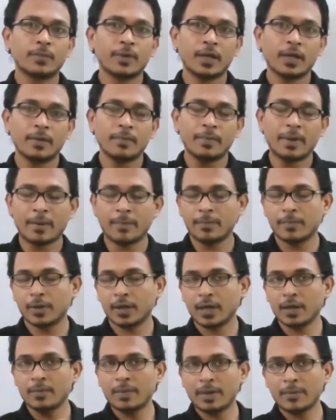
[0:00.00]
a
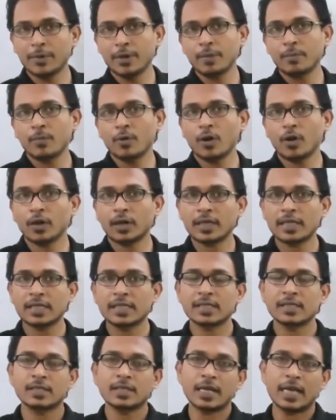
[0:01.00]
memory block
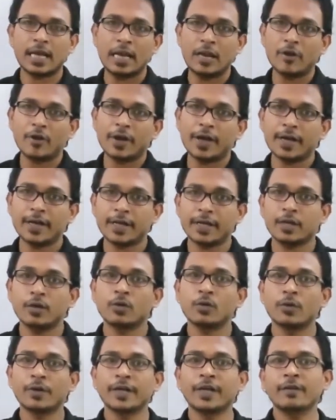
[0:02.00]
is
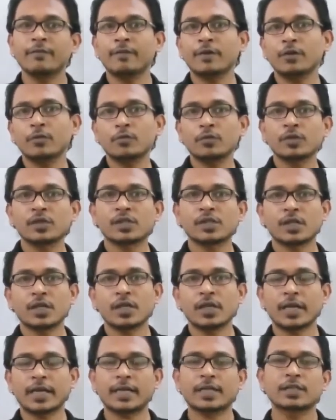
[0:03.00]
allocated whenever we
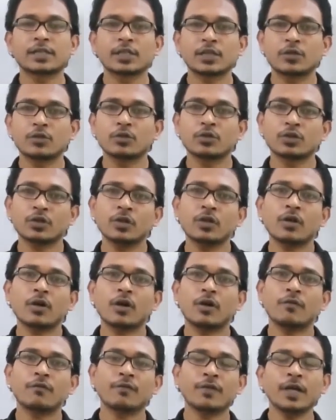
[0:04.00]
start execution
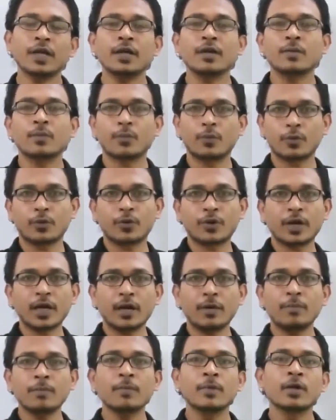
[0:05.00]
of a
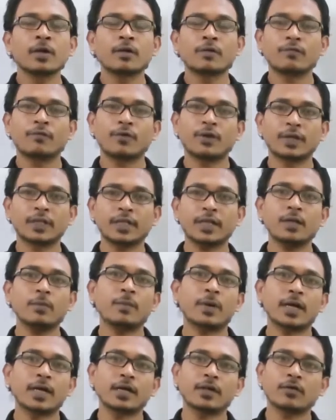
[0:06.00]
program for that
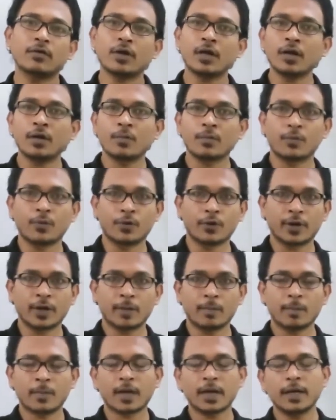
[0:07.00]
particular
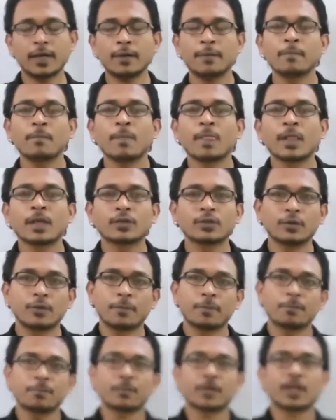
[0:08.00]
program. Clear?
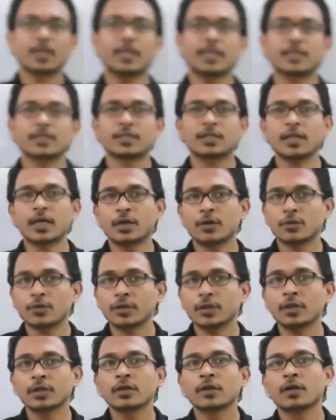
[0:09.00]
So let's start
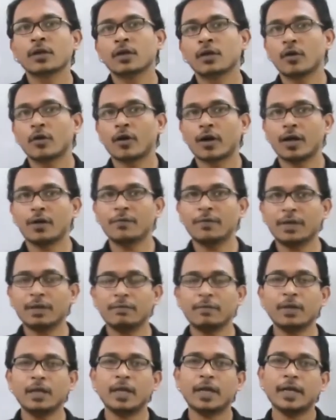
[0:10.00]
with local
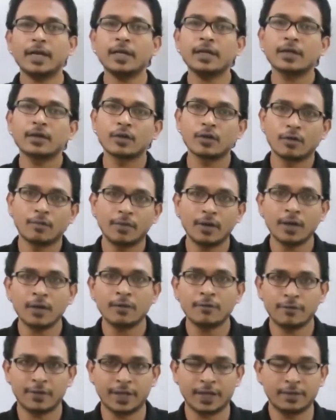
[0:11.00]
variable and global
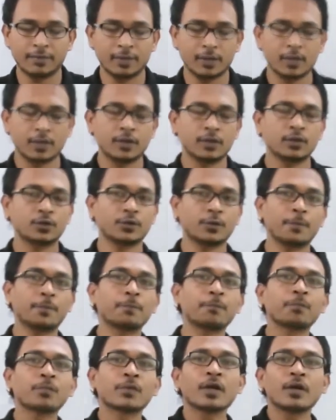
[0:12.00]
variable. So
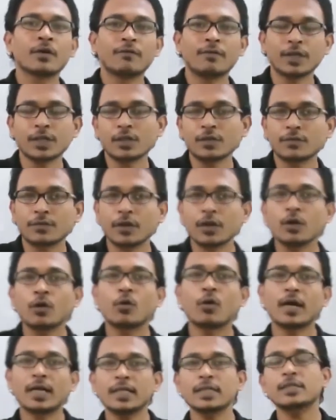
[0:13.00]
first of all,
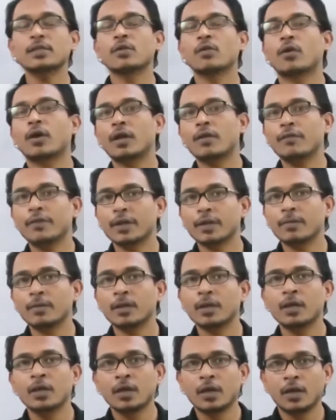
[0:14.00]
what is local
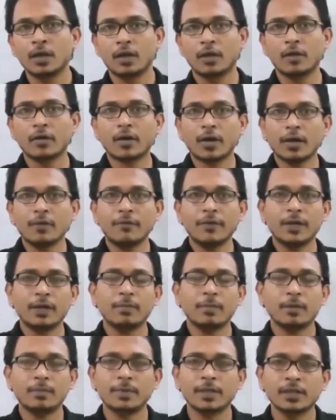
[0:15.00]
variable? Local
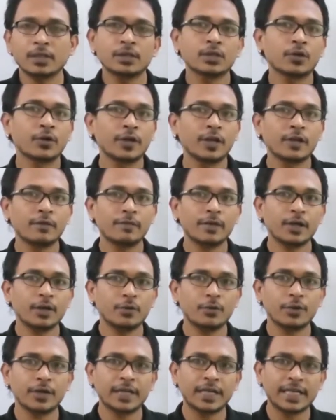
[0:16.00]
variable means whenever
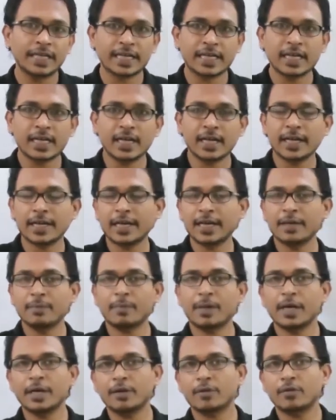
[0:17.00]
we declare any
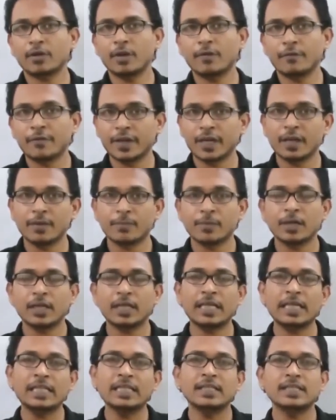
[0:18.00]
particular variable
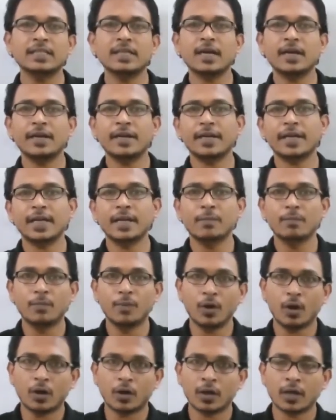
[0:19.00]
inside a
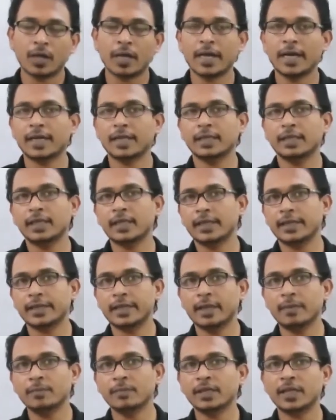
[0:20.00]
block, at that
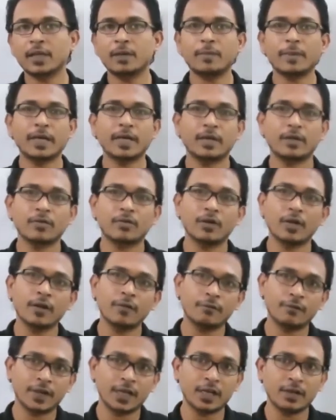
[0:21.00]
time that particular
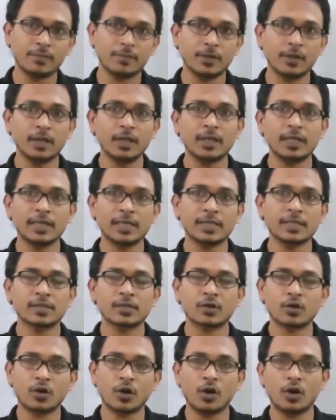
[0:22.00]
variable is
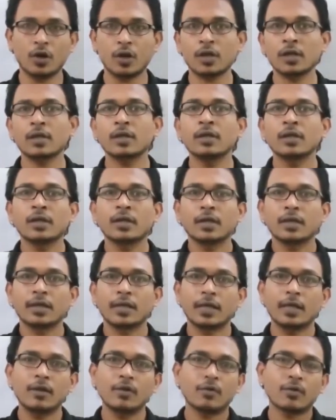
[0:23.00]
called
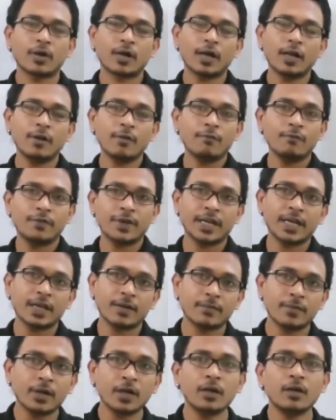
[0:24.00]
a local
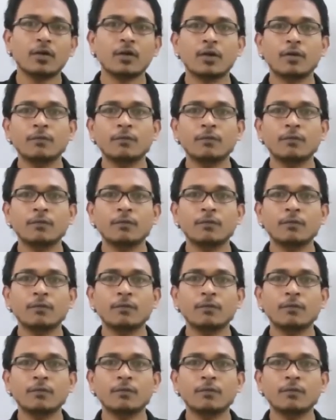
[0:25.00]
variable